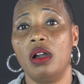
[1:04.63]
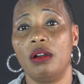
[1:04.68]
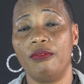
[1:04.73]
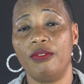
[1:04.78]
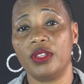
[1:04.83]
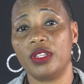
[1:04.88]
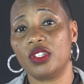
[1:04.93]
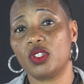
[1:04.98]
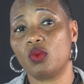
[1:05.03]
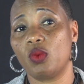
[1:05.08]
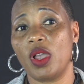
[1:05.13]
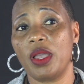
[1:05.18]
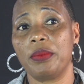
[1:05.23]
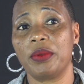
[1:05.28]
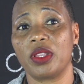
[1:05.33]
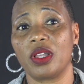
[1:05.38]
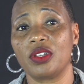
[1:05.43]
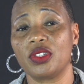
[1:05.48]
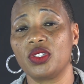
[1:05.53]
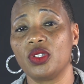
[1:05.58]
for this
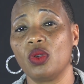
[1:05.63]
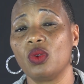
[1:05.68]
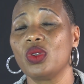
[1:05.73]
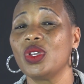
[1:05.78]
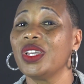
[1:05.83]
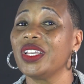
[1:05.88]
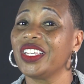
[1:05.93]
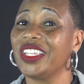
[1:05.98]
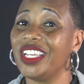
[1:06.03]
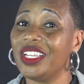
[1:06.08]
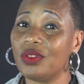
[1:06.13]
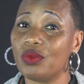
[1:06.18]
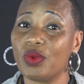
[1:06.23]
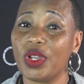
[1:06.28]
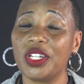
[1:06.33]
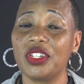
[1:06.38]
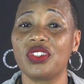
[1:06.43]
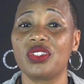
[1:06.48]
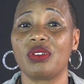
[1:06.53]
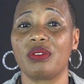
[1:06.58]
webinar, so get
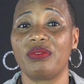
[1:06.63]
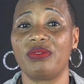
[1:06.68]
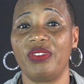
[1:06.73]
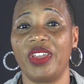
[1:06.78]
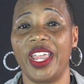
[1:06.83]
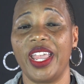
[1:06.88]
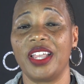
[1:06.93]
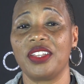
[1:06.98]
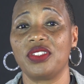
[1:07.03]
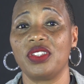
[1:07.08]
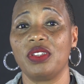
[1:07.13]
registered fast.